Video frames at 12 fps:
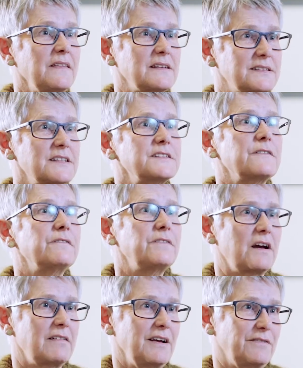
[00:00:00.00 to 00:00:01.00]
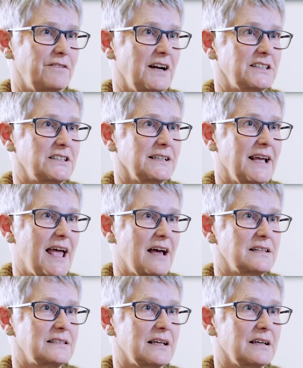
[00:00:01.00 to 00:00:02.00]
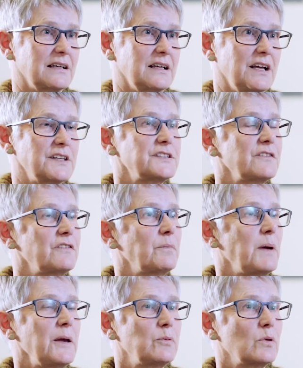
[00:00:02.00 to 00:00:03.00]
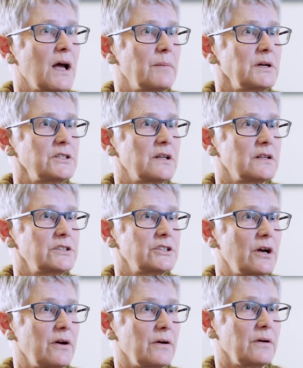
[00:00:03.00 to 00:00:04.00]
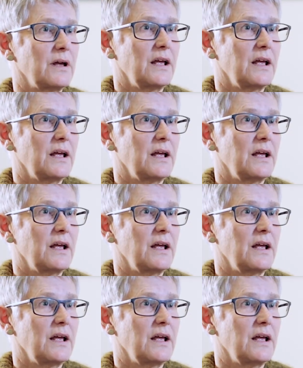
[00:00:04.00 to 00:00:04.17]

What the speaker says: this is a very fresh encounter. So for people coming to the show,